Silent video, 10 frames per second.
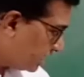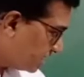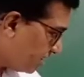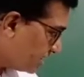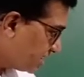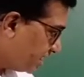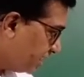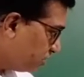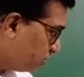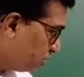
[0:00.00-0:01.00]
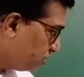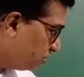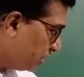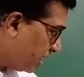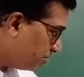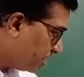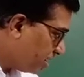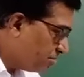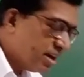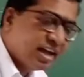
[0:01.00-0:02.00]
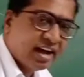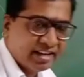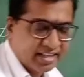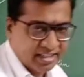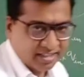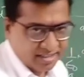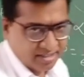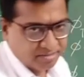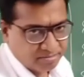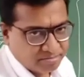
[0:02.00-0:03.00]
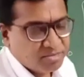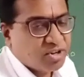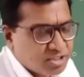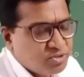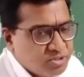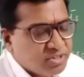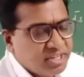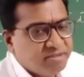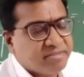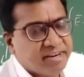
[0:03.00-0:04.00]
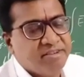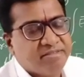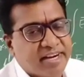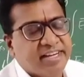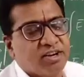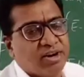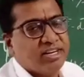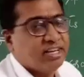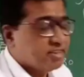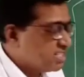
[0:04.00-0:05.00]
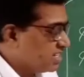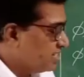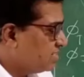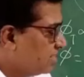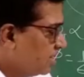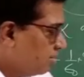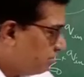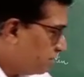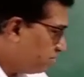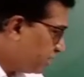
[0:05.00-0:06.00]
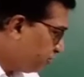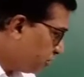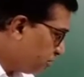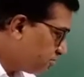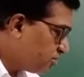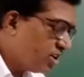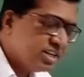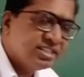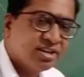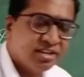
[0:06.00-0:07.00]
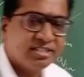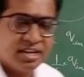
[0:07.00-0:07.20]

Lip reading: that constant into 2 lambda by R it is. Because usually we find in all equations 1 by 4 pi epsilon naught is